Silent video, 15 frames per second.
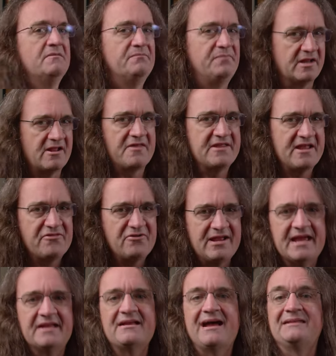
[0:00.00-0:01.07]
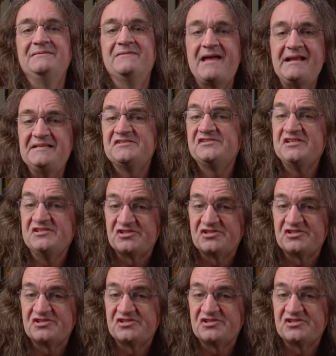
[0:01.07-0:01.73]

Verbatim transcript: But on the other hand, I'd like to see